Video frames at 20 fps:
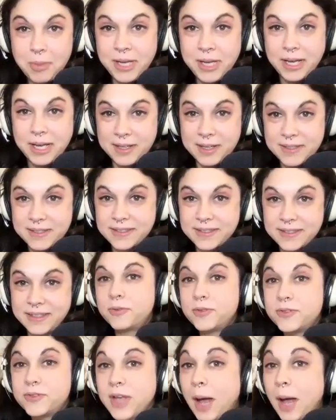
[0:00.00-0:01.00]
Because
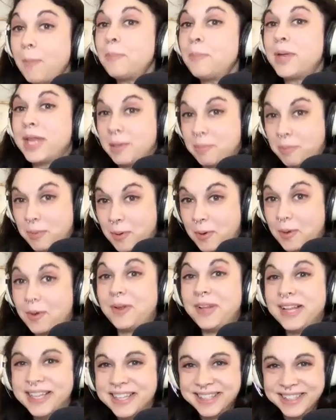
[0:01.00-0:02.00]
some
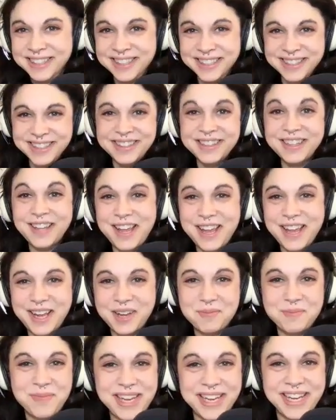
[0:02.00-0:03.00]
people,
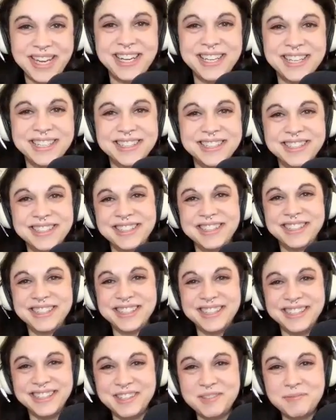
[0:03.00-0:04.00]
like me,
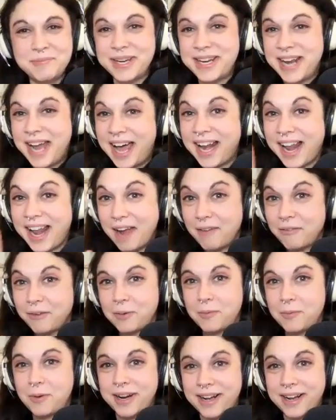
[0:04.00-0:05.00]
but not
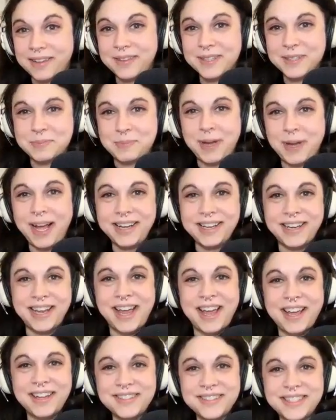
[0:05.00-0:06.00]
everyone on this
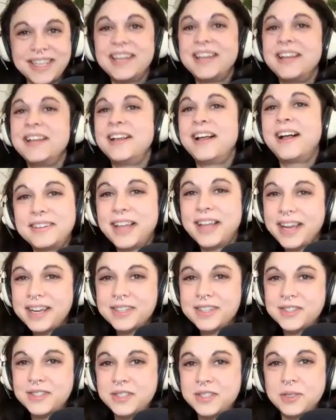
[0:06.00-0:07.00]
podcast,
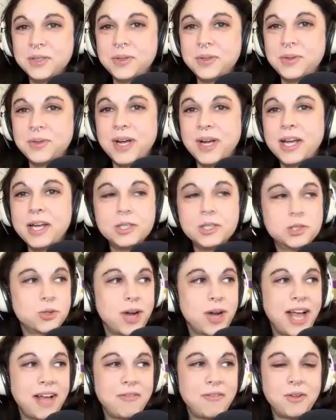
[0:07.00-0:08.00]
likes to
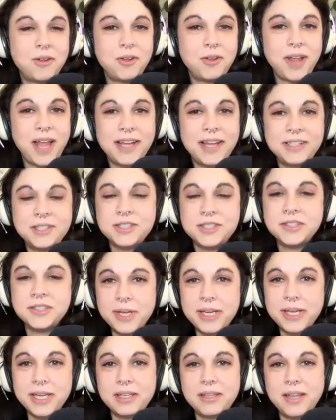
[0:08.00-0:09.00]
travel and just
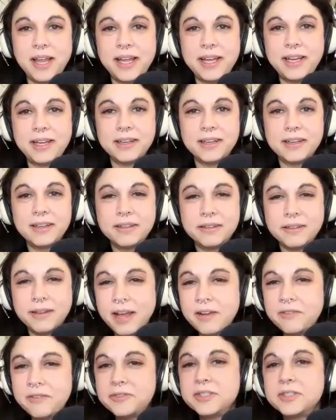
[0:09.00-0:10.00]
be like
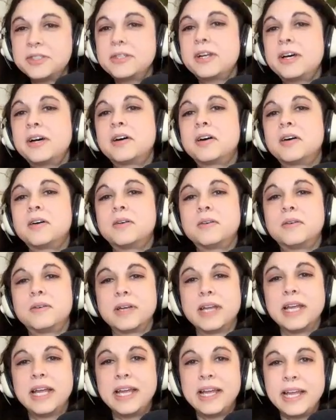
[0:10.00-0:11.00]
left
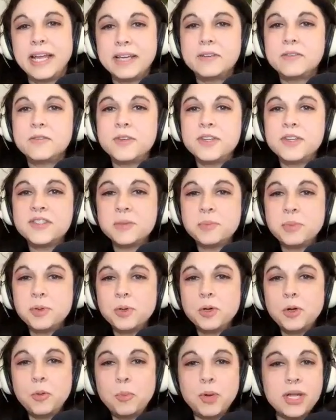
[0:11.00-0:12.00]
alone,
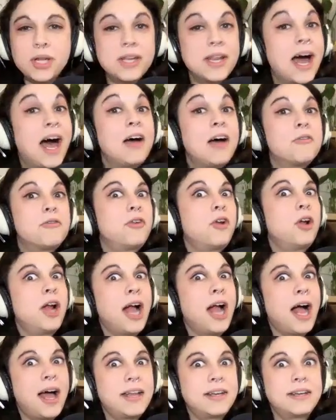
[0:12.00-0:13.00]
invisible but not
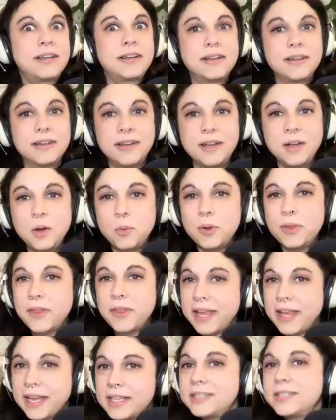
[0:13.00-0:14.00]
forgotten, with
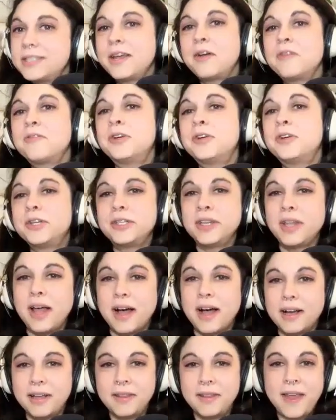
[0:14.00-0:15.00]
a hint of good
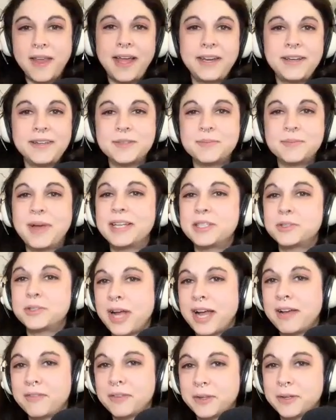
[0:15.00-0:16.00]
luck. That is my
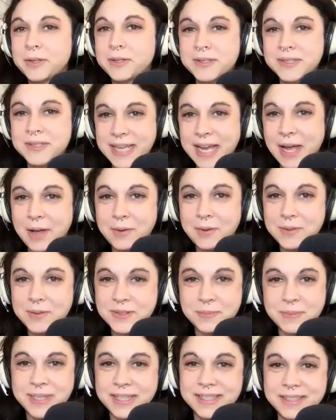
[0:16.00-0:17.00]
Traveler's
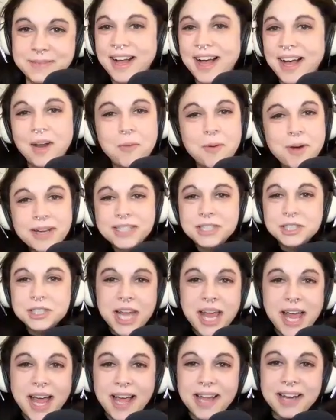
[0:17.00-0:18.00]
Talisman. I don't want to
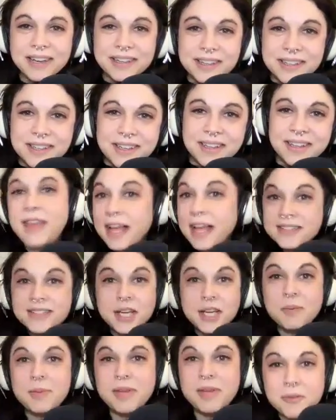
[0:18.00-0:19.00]
chat. That's
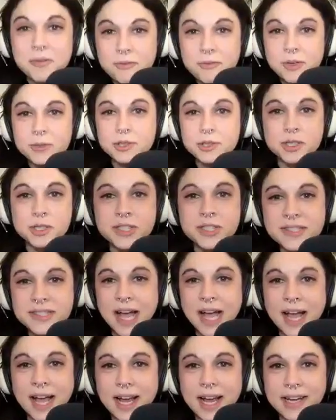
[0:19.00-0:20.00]
going to be a future
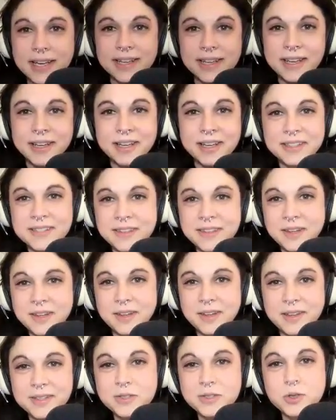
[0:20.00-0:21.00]
design, is
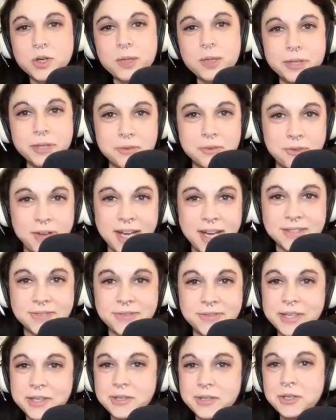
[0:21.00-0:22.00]
the scream in your face,
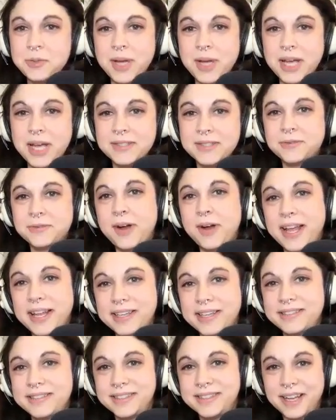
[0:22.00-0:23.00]
find your new best
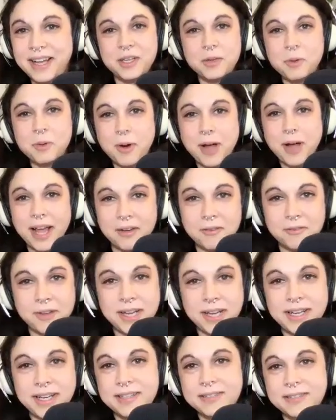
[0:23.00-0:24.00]
friend. You won't have
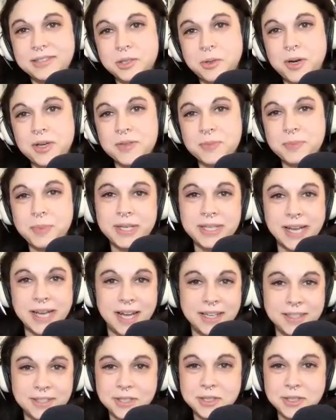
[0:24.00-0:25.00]
any choice but
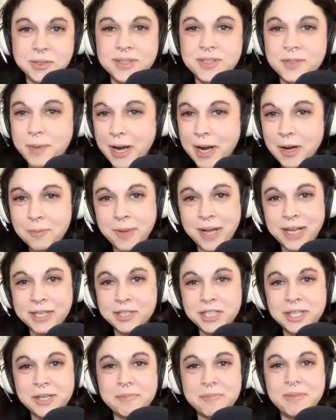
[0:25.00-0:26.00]
not to, inspired by
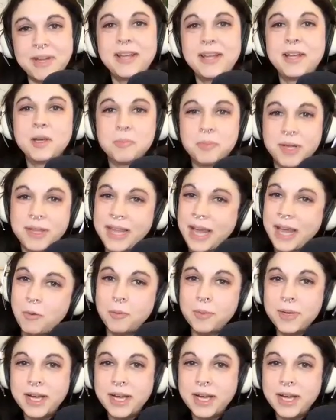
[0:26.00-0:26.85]
Jim, but that will